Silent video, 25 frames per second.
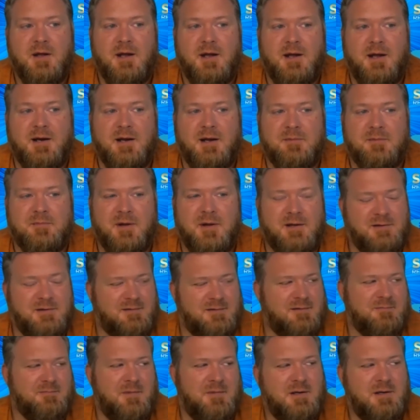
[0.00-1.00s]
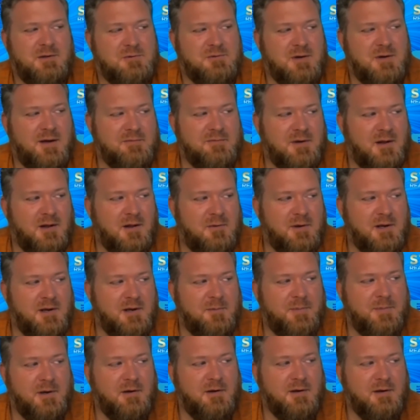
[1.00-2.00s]
And I'm like, man, you driving all the way
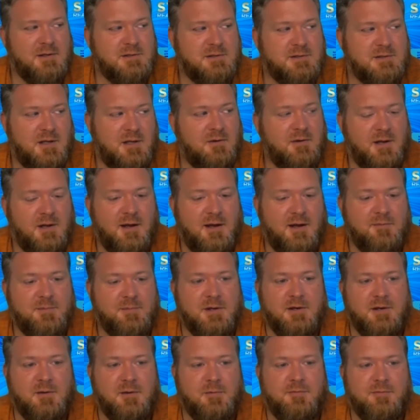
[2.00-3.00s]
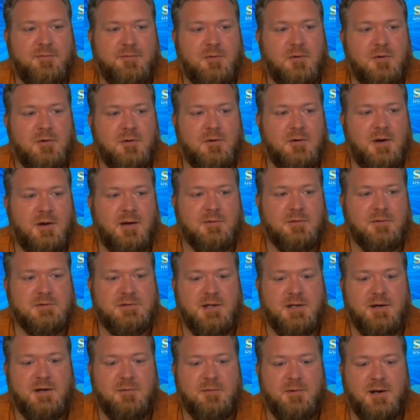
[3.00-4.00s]
up here? He says, oh yeah, I've been there before. I was
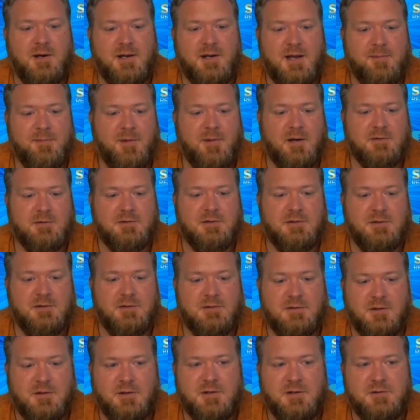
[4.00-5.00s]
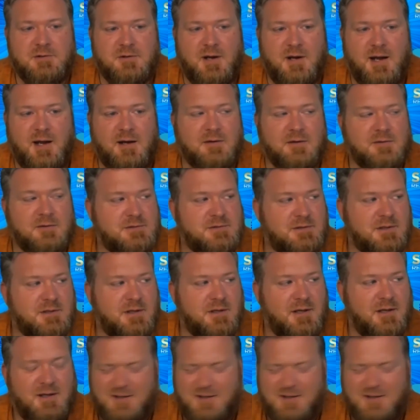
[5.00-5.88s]
there when I came out to look at your house.